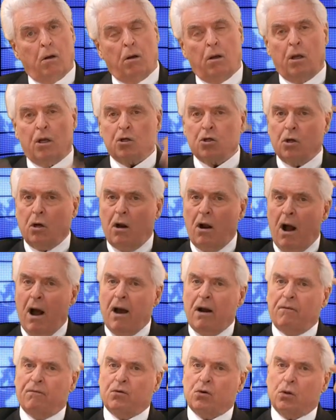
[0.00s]
Is the
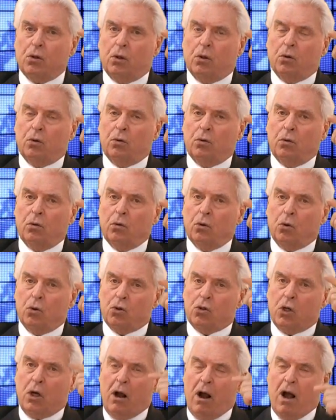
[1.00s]
God of truth,
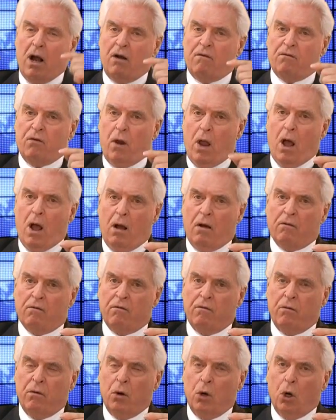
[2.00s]
who's the God of
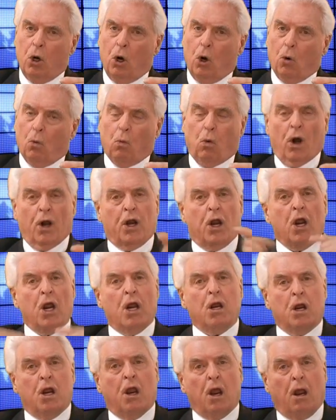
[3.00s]
love, would
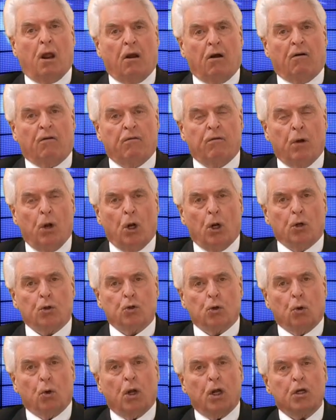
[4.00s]
he give
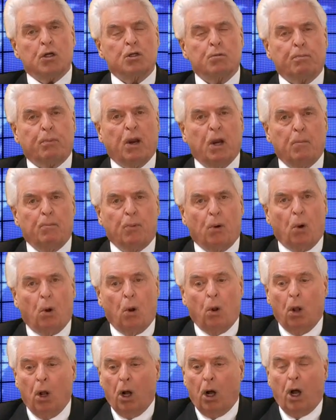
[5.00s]
to his
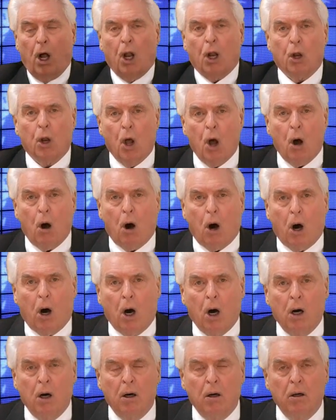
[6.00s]
people a
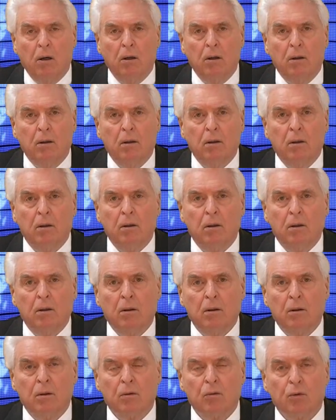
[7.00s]
law
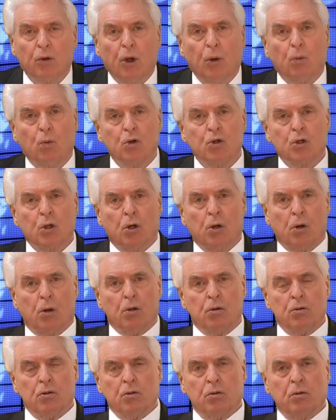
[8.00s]
that was a
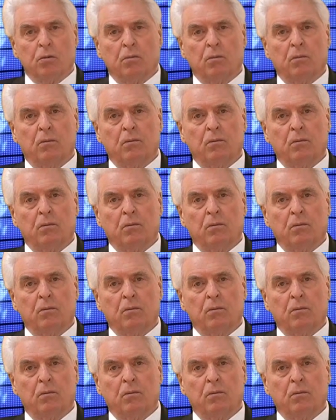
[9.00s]
curse?